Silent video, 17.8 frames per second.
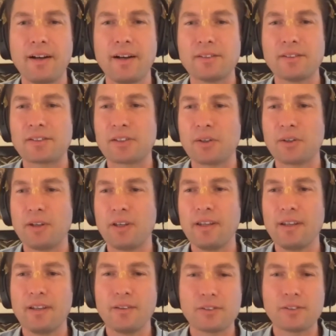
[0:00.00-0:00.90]
So
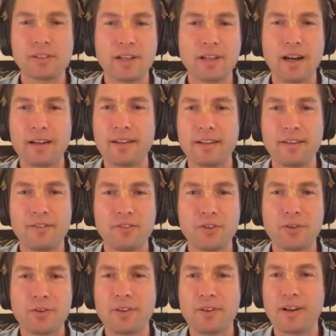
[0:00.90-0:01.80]
Scotty, if
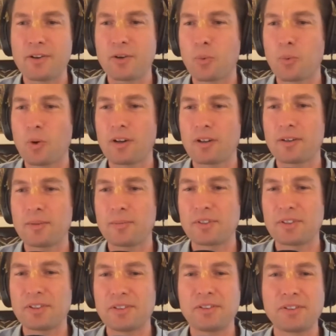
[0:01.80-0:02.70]
you're there, you're welcome
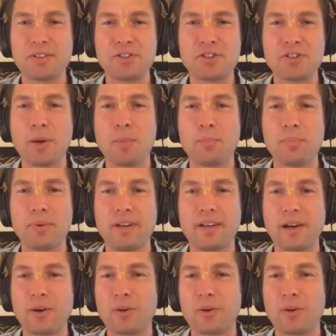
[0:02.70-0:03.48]
to jump in.